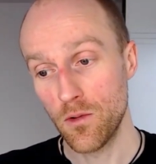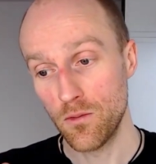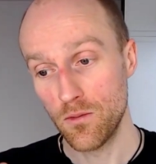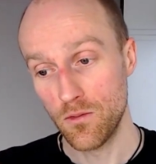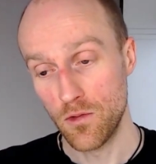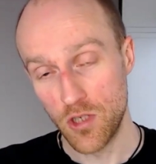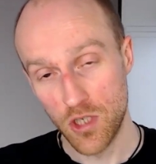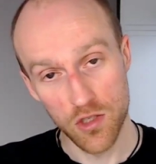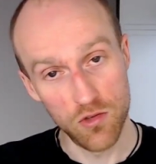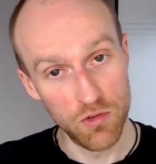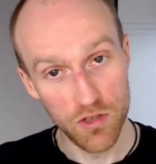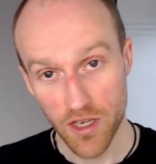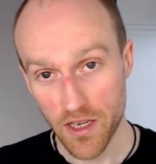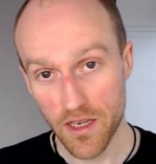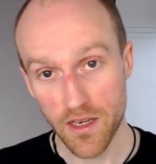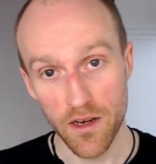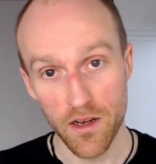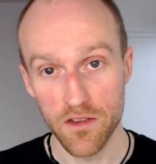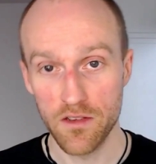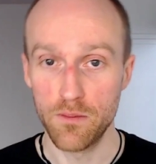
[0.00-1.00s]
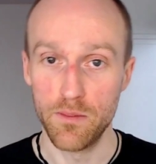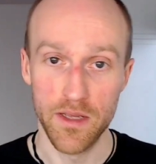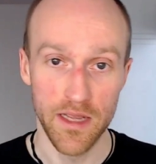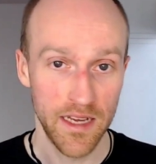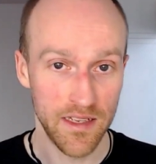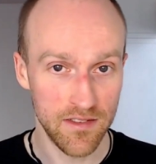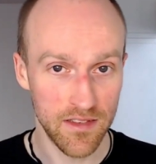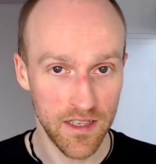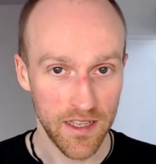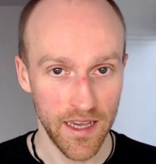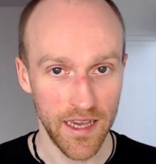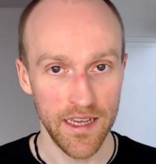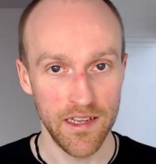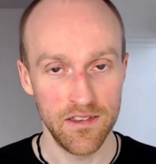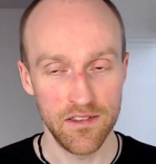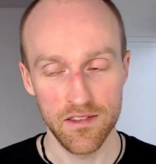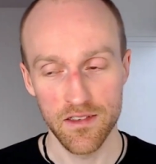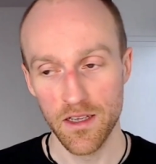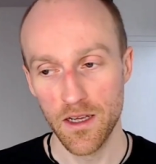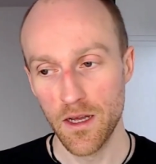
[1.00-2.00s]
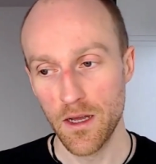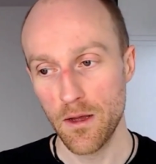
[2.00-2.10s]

which is ridiculous, but that's the case.